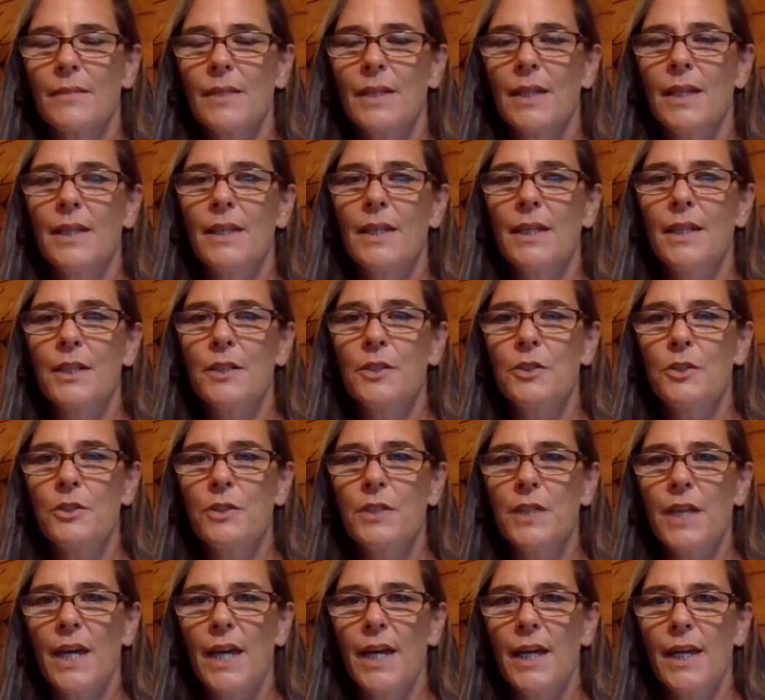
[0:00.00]
And then as you
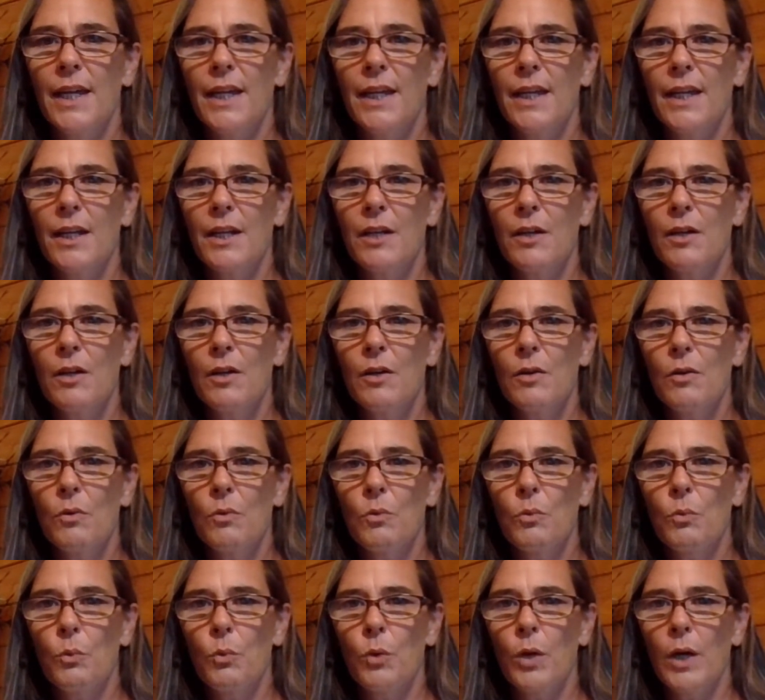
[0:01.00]
take in
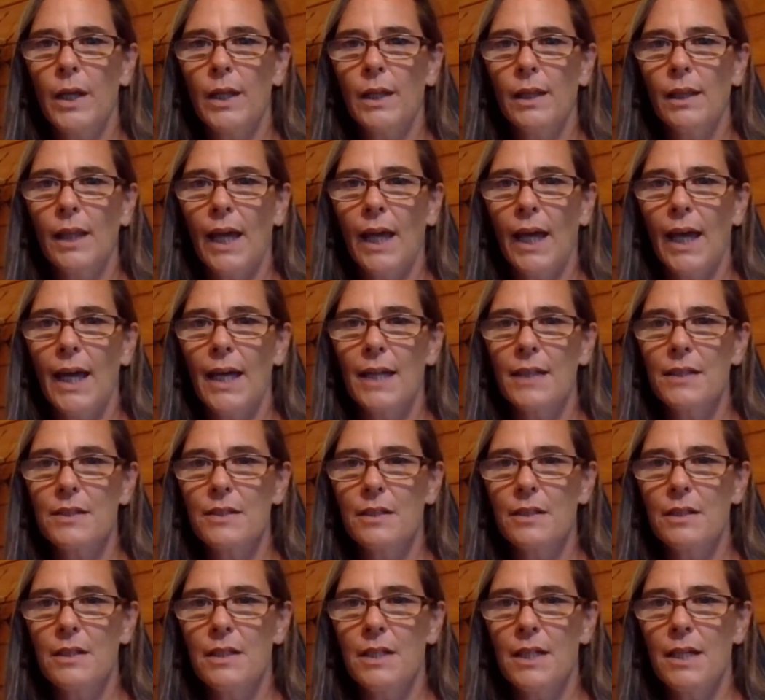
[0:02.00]
one last
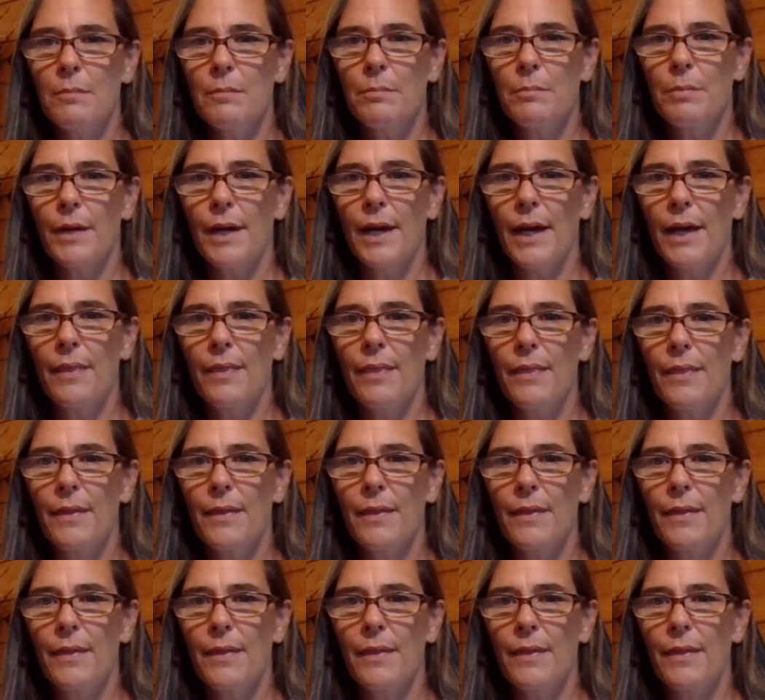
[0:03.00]
deep breath,